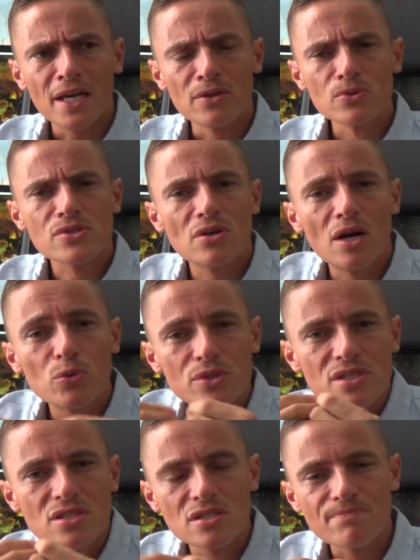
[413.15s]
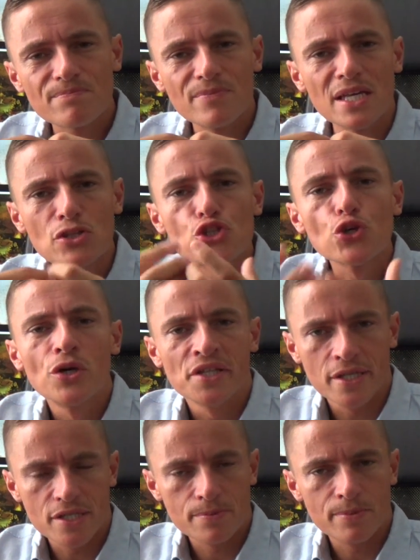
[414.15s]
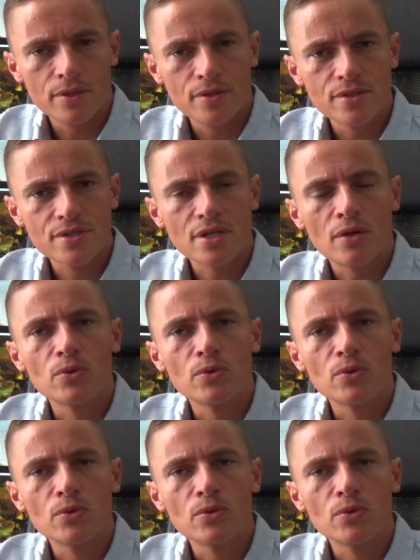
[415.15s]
And also I wanted to enjoy the experience.